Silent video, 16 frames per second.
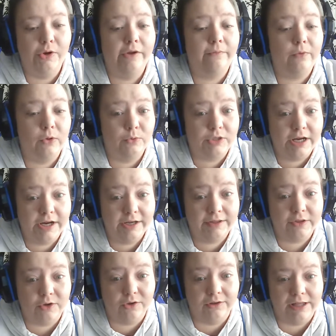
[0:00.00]
If you take
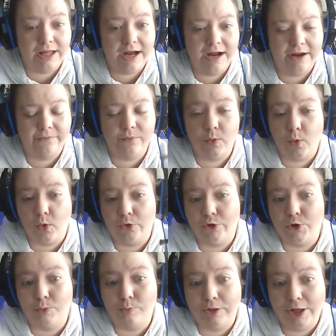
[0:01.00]
their life or
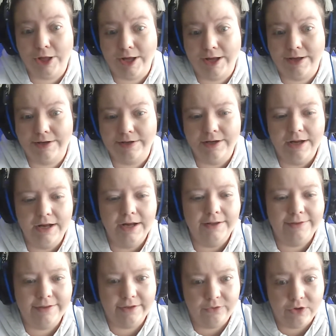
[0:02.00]
their blood,
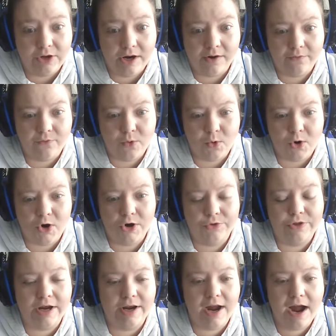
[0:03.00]
then therefore
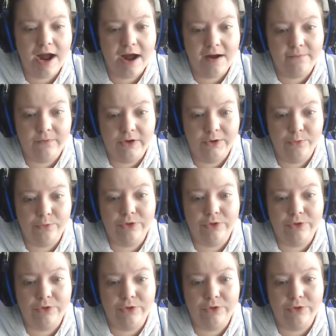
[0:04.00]
they have you.